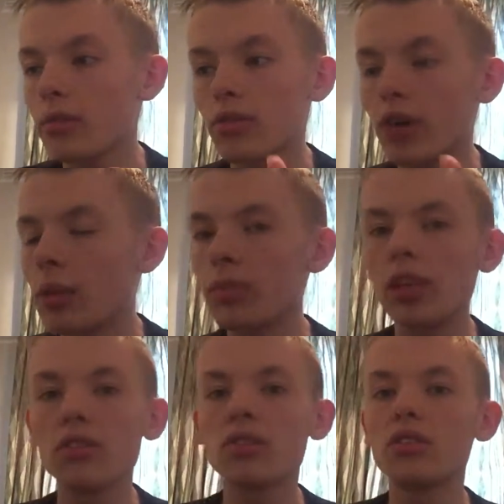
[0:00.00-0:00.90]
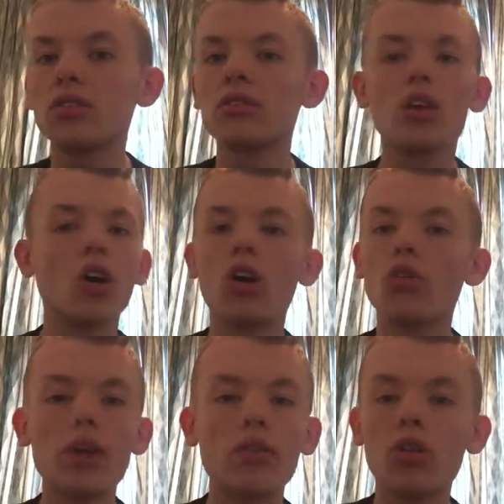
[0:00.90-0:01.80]
crime leaders,
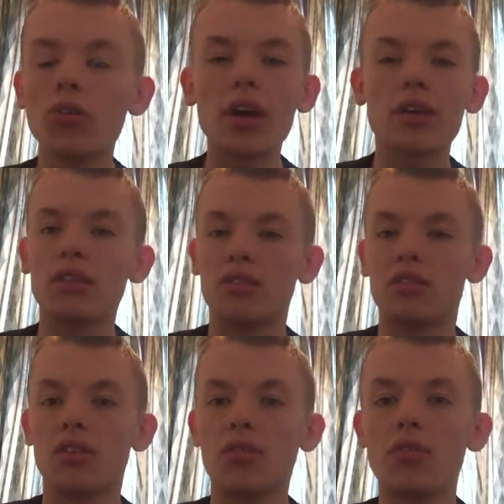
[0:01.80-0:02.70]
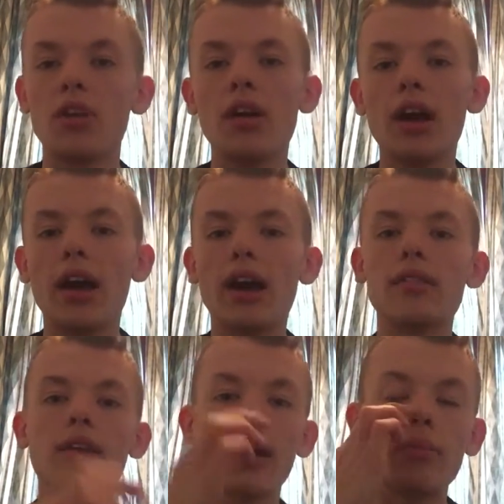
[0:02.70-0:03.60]
all that kind of stuff.
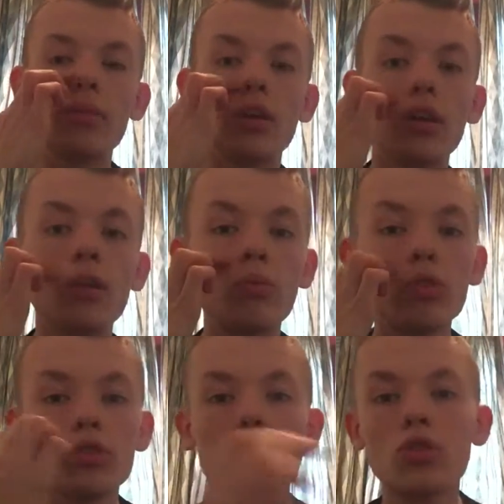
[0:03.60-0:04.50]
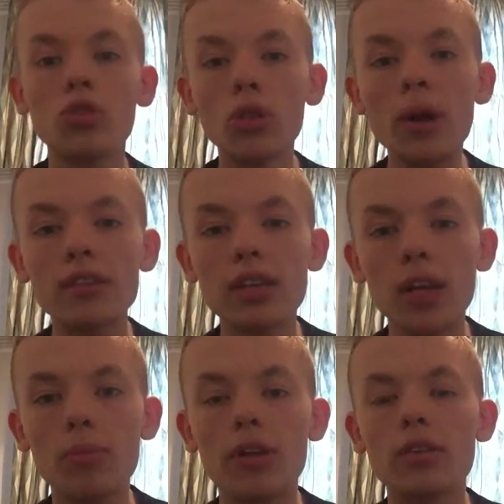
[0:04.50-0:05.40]
And what's cool about
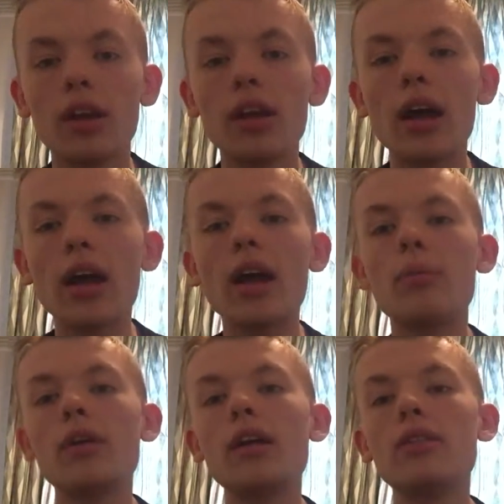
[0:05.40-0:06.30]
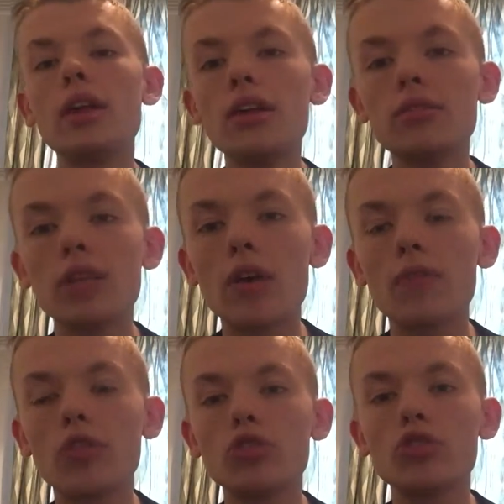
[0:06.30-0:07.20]
him is in his
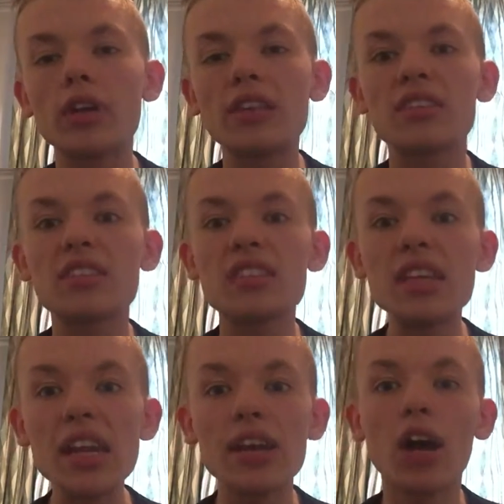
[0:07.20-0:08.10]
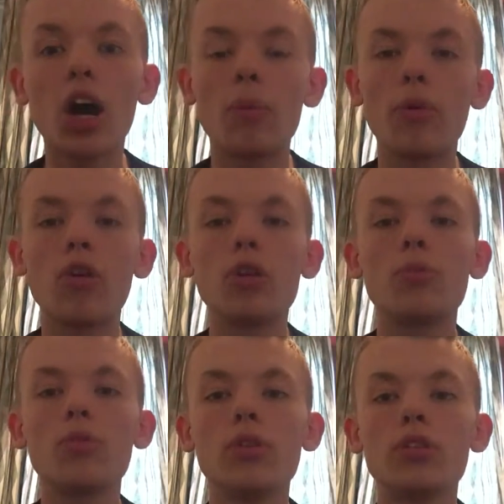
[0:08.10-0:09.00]
levels you get to sneak up on
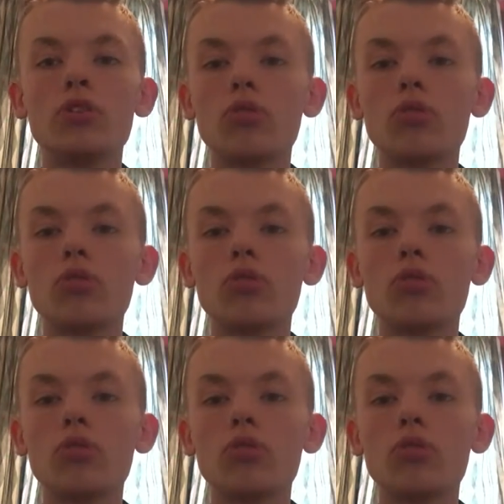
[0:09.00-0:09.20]
opponents,